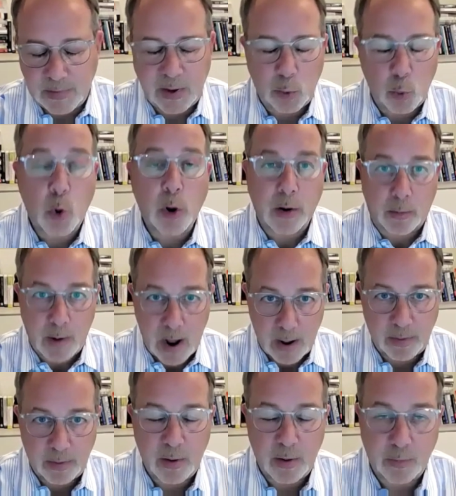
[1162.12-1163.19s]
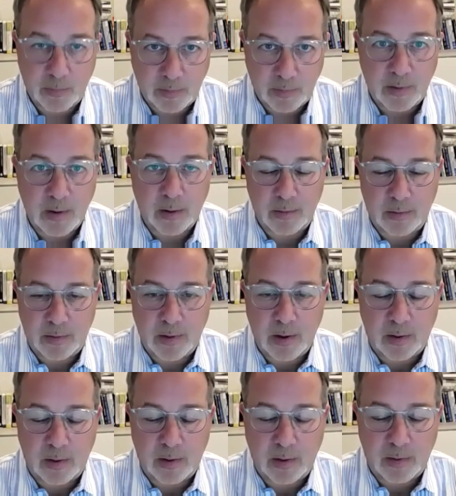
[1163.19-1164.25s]
can work around those
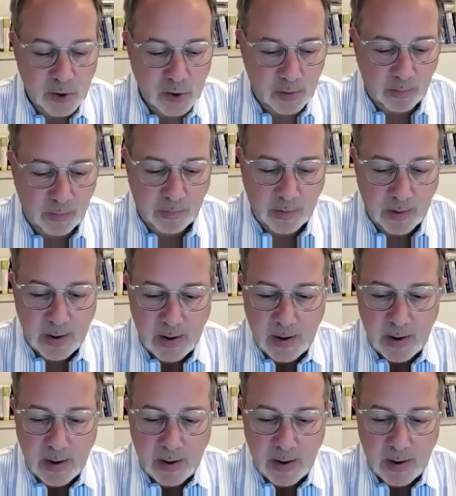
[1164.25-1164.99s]
issues.